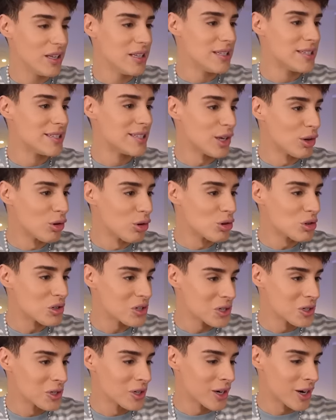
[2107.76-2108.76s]
zero
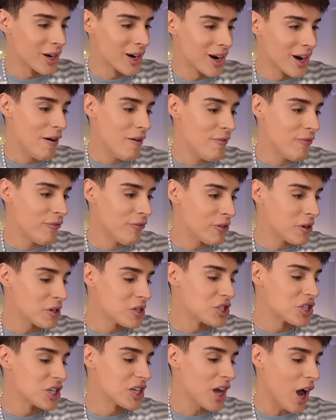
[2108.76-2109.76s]
sugar,
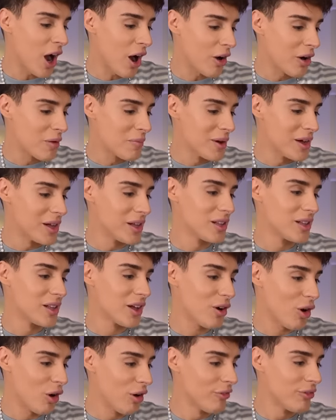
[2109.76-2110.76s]
fudgy
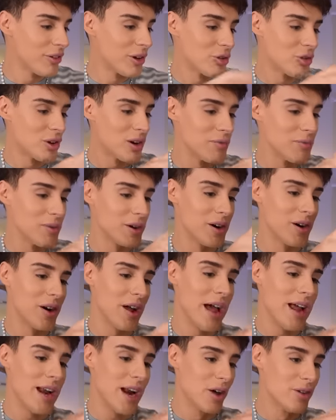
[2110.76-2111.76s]
caramel, coffee creamer,
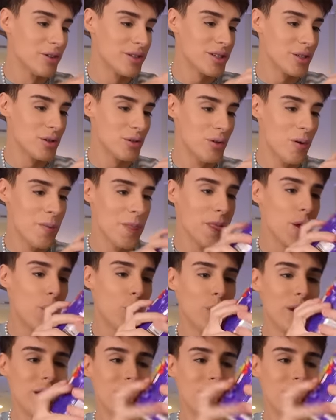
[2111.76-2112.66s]
and also, we